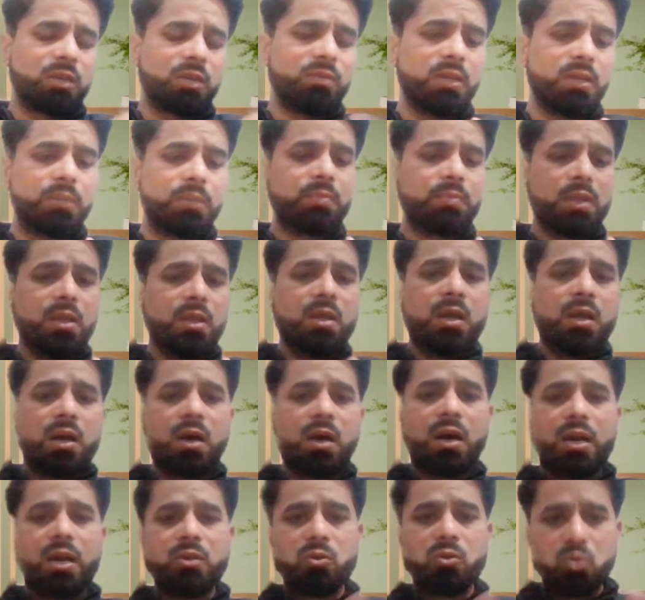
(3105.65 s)
Even
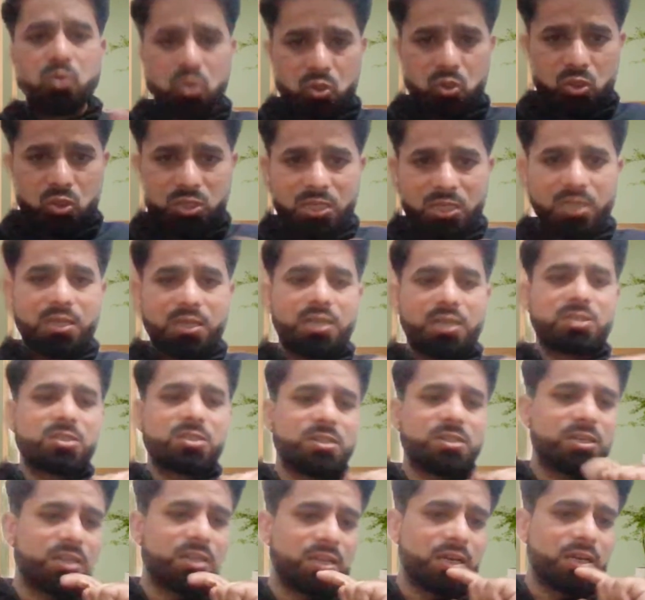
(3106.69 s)
I used to say
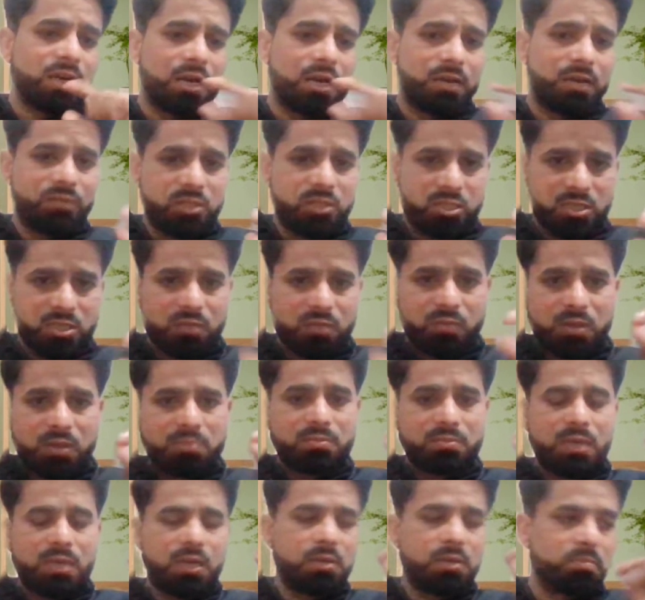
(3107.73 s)
yesterday, I will share
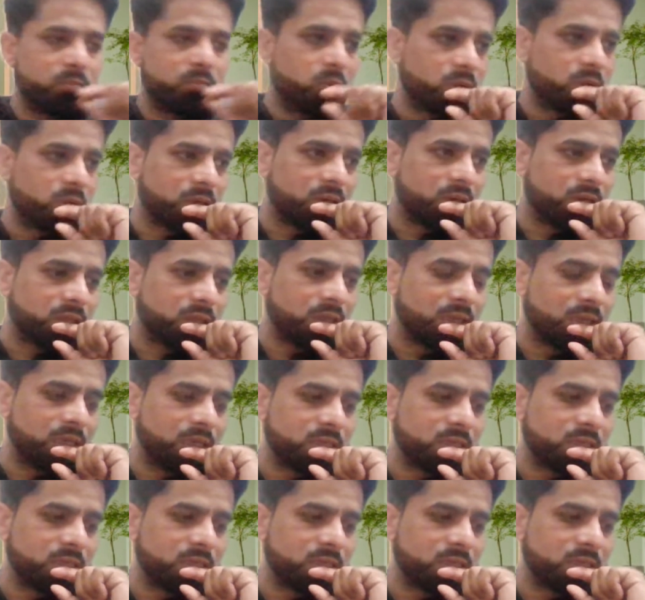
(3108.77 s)
one important thing.